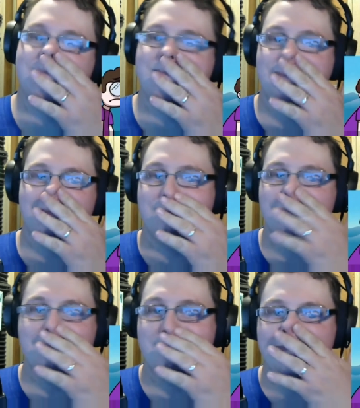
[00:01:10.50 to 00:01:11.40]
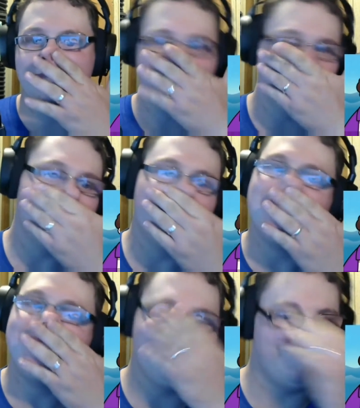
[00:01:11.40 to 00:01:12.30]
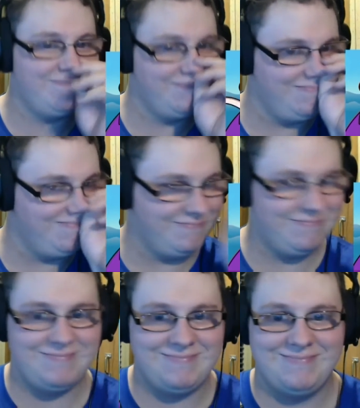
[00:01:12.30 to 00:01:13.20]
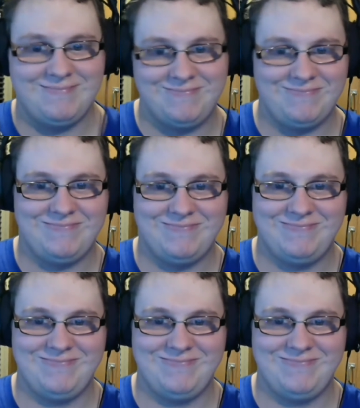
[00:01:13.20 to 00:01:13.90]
What are you talking about, brother, wife, Mark?